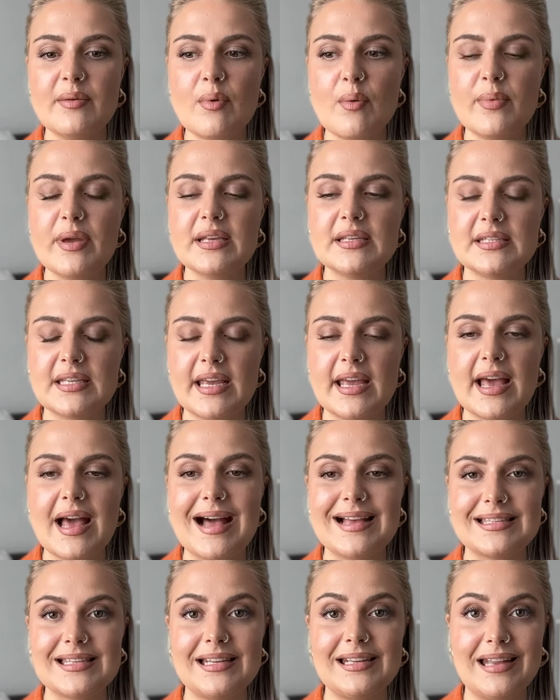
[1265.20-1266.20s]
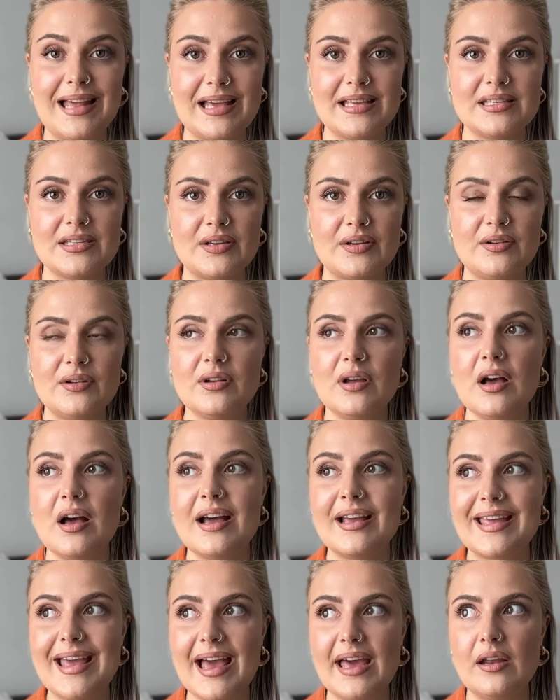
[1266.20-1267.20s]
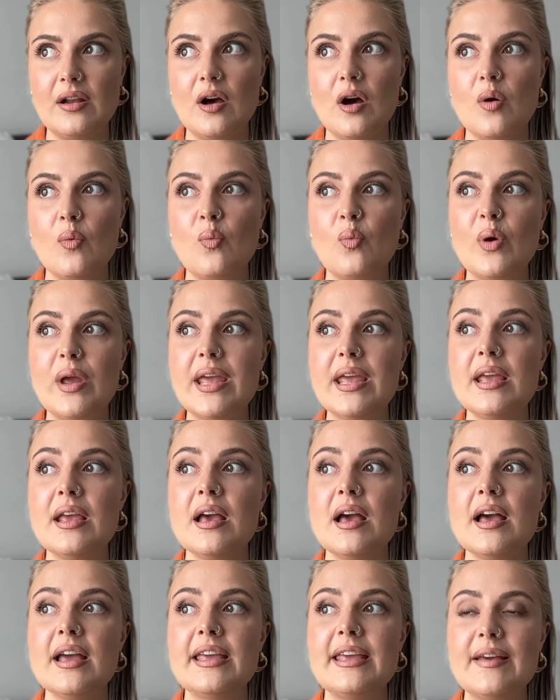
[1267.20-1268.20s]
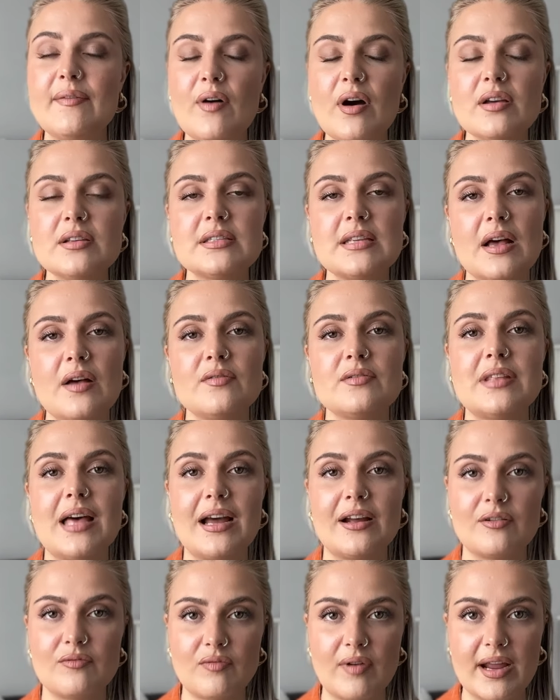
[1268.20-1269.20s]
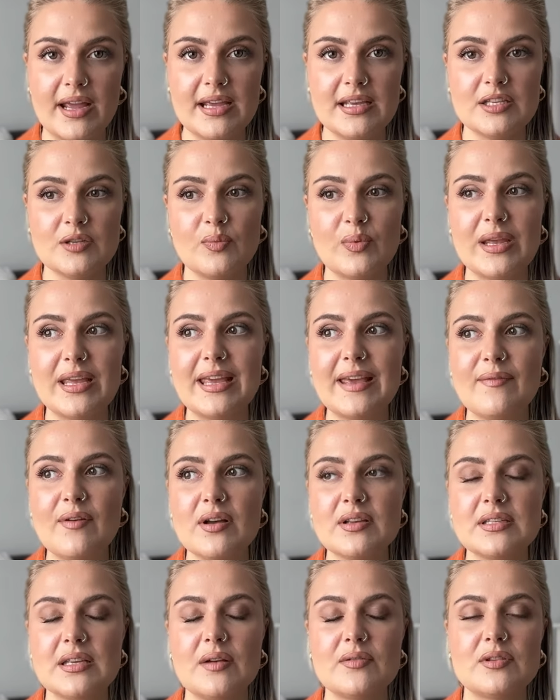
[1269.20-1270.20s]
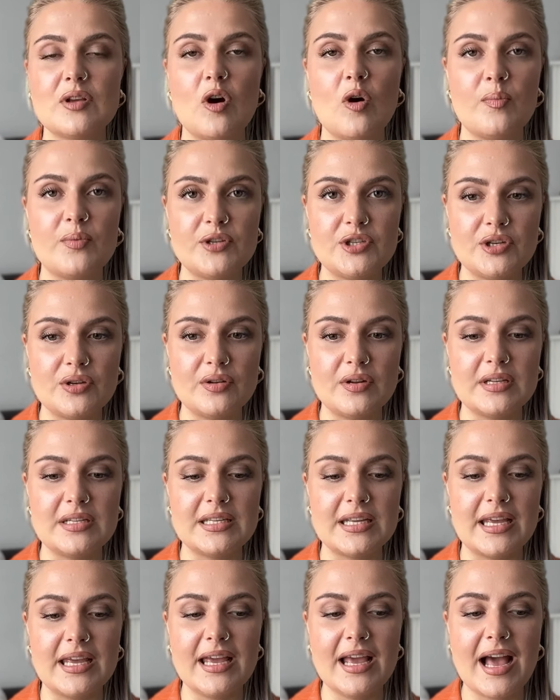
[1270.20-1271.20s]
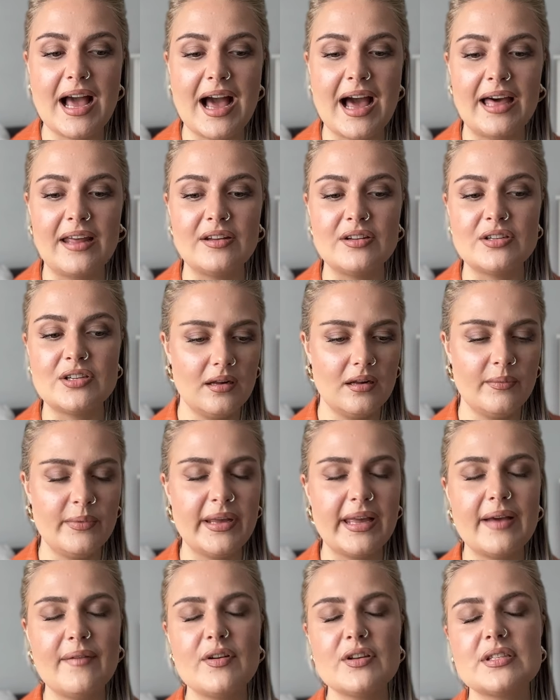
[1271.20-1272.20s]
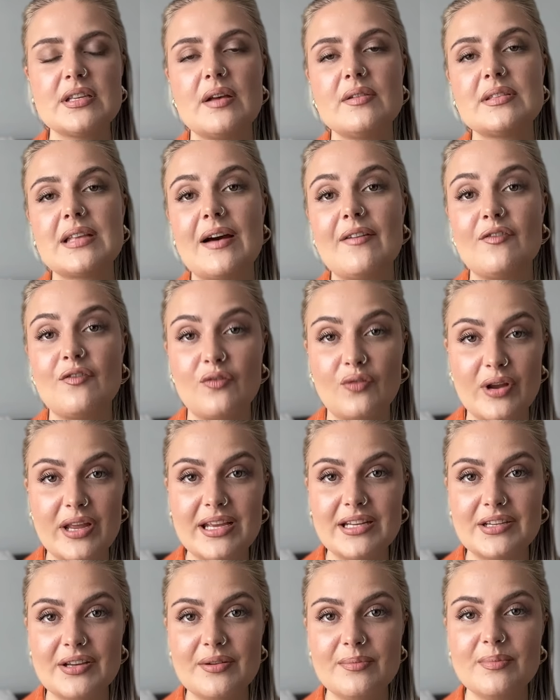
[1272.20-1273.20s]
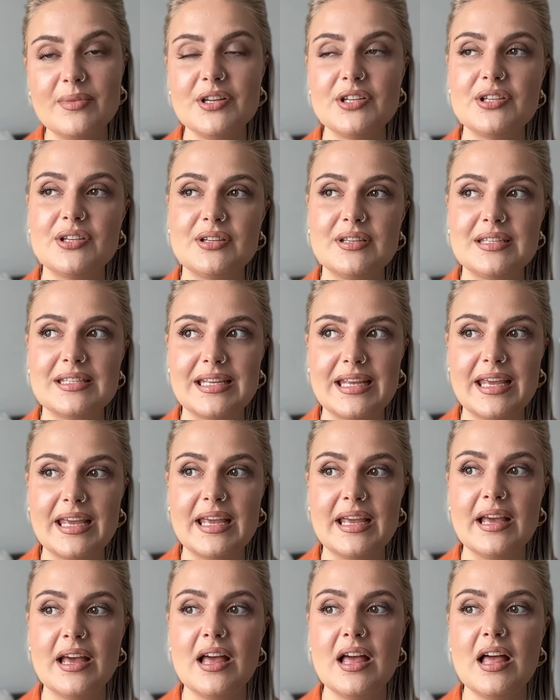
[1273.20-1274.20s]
when we see it as a lesson, again, we give ourselves that grace, we give ourselves that opportunity, and we give ourselves that freedom to see